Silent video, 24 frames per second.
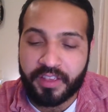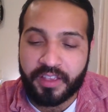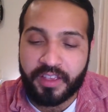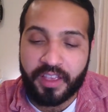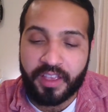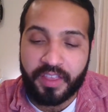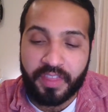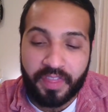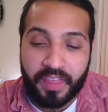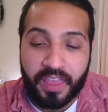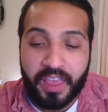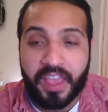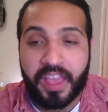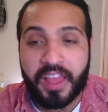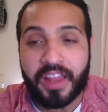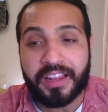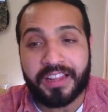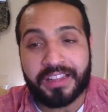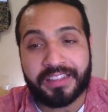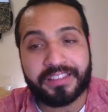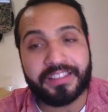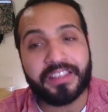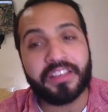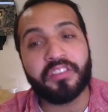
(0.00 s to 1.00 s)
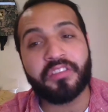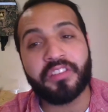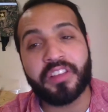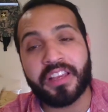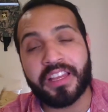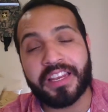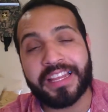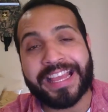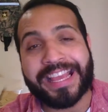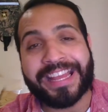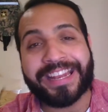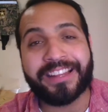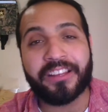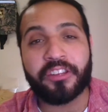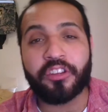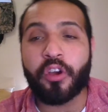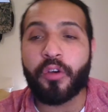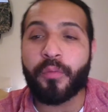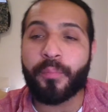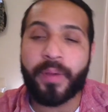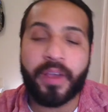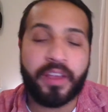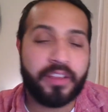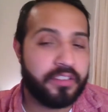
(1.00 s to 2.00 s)
And then let's say you take it again and
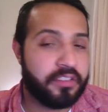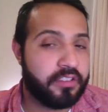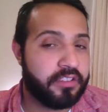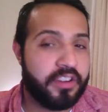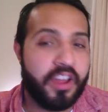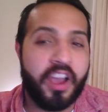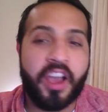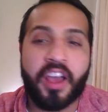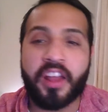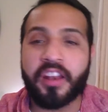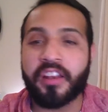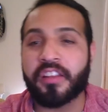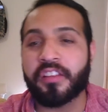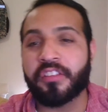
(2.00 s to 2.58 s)
don't pass, you're done.